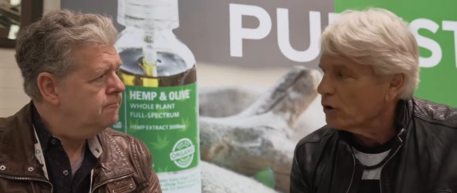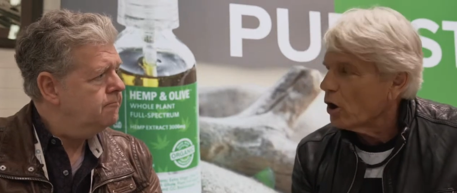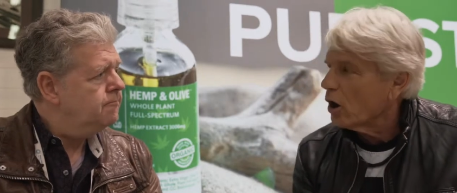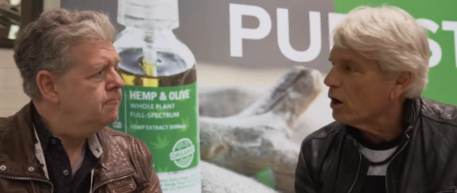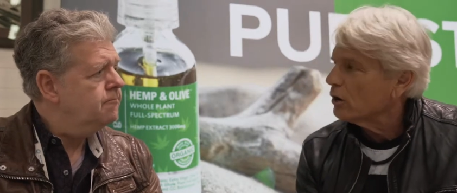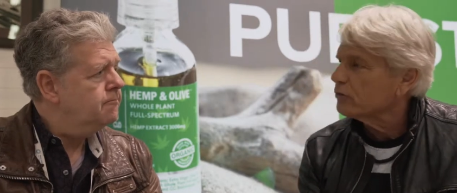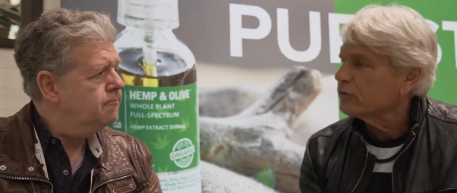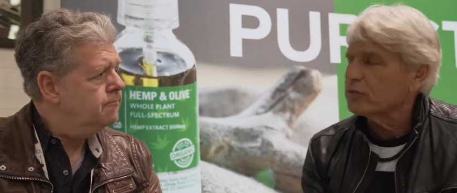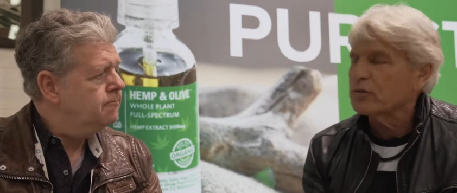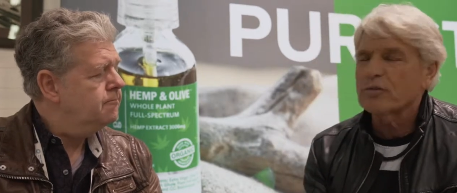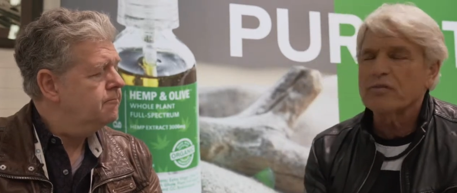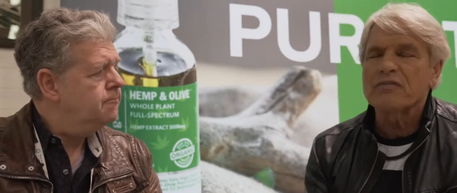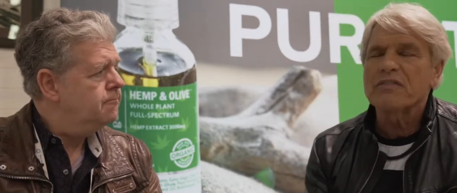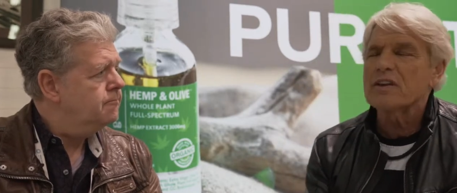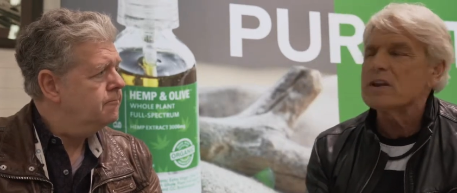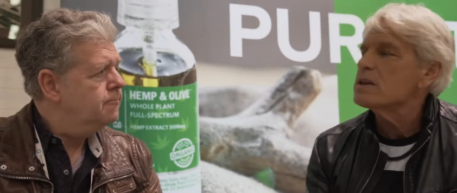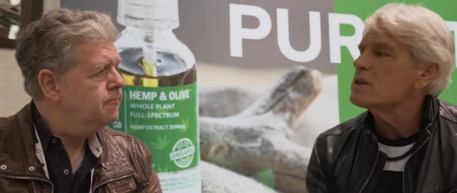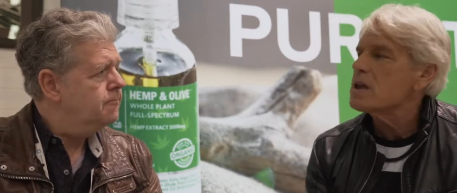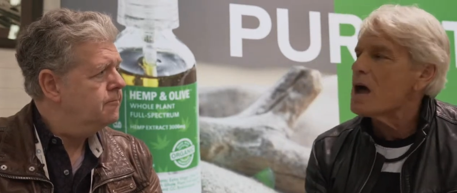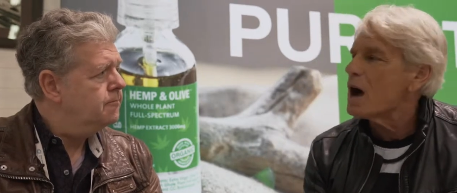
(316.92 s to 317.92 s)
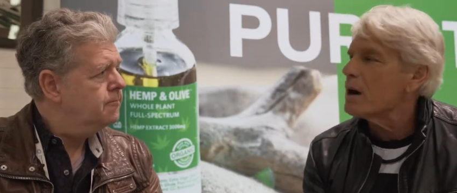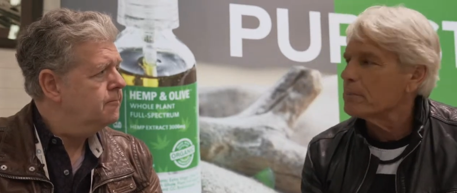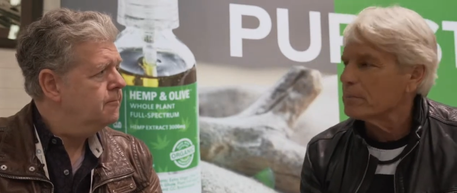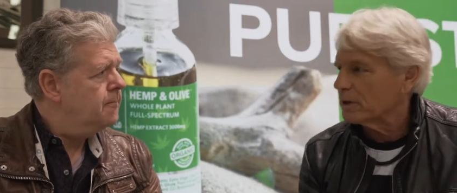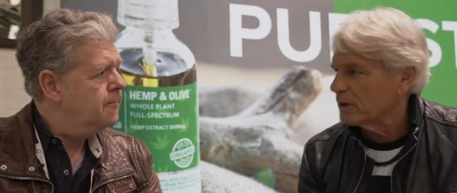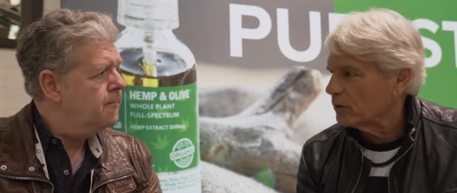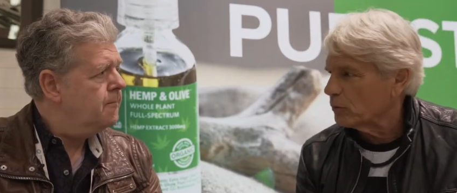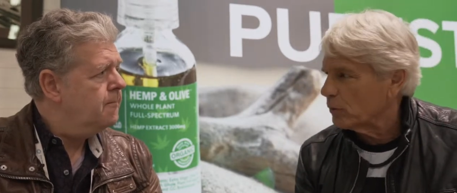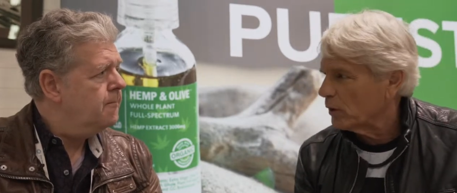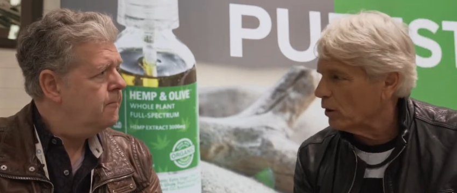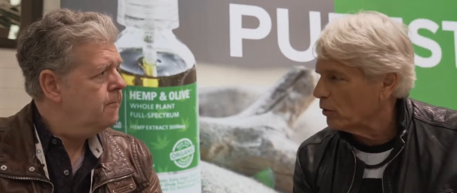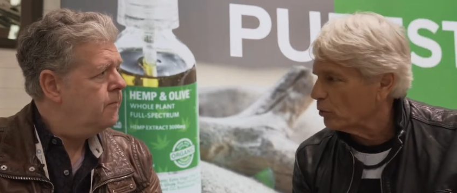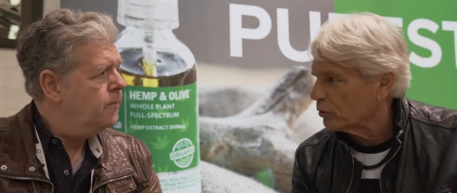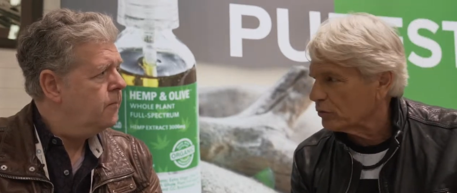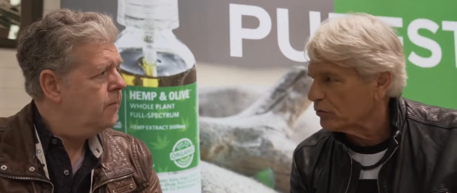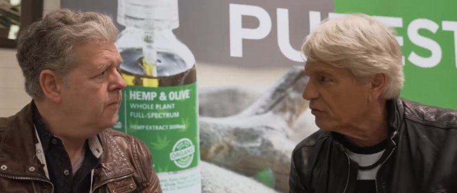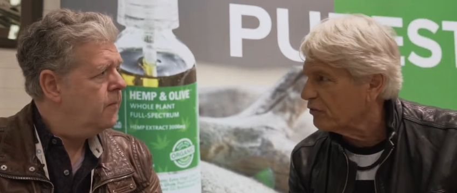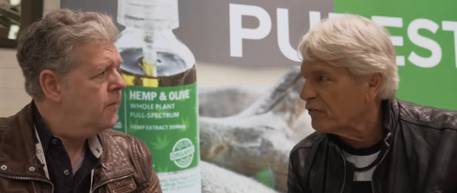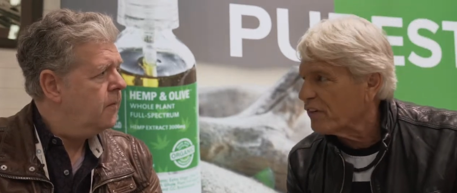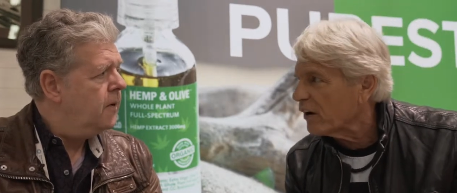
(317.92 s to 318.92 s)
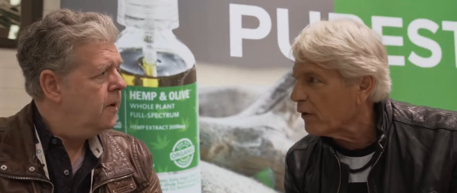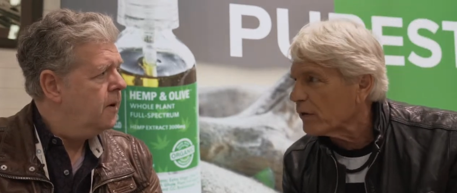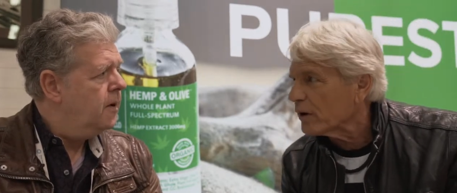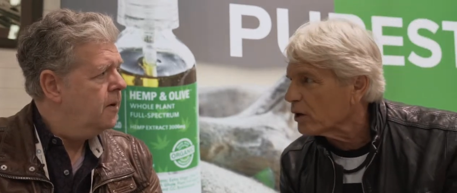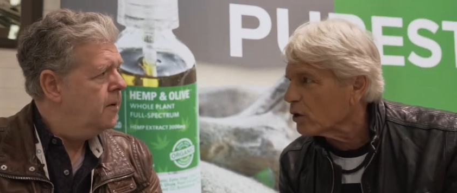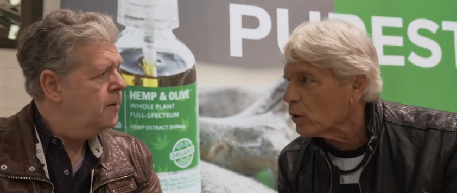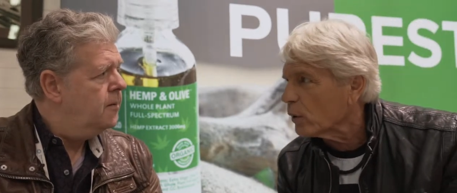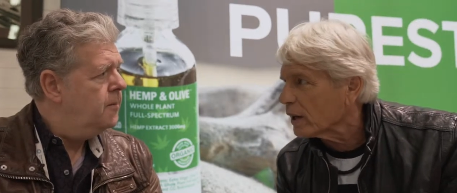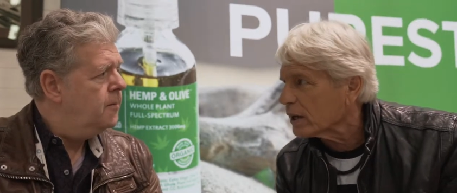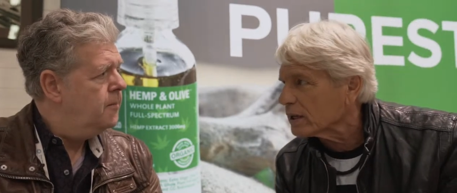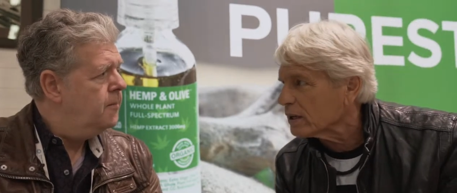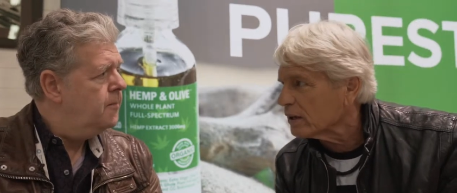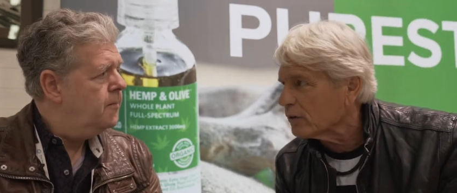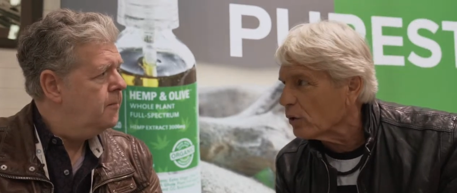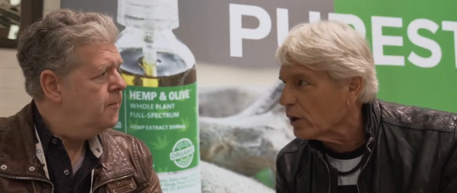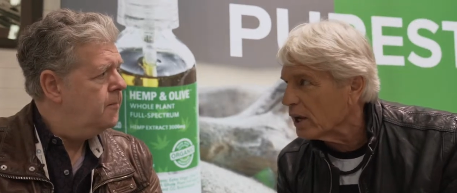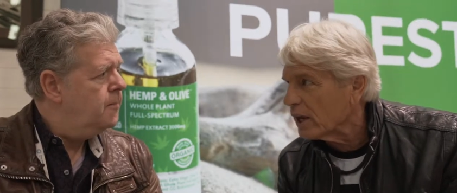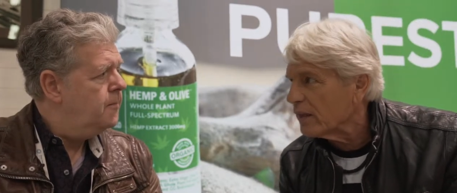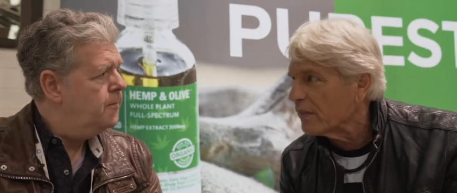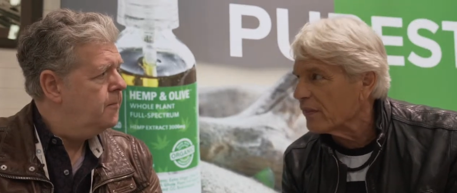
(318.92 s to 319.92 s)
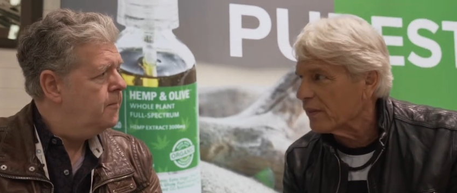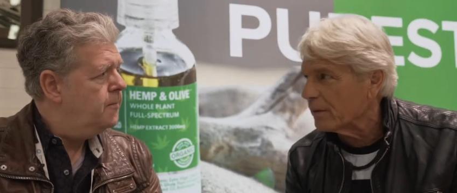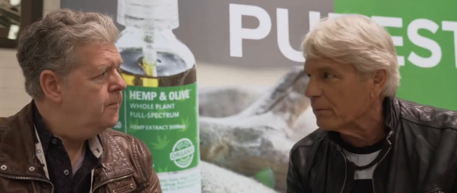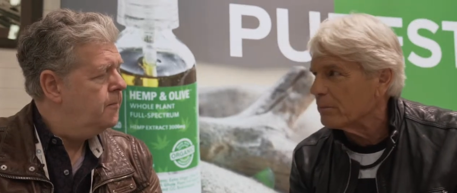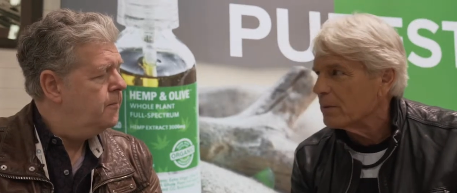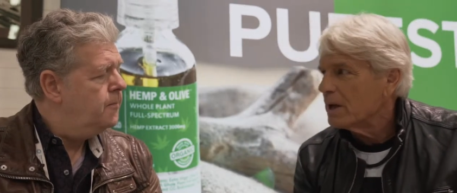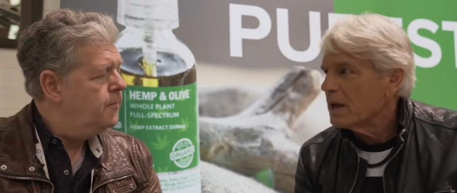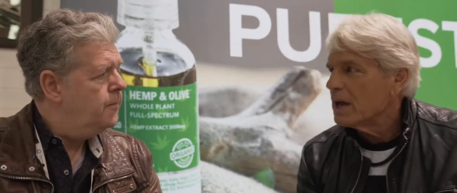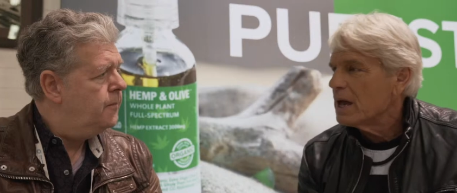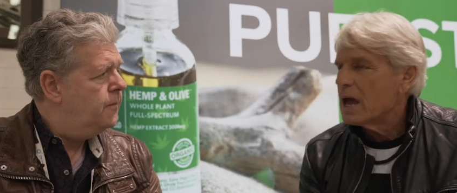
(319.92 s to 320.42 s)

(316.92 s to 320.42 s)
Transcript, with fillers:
Speaker 1: Dogs do phenomenally well, very quickly in them,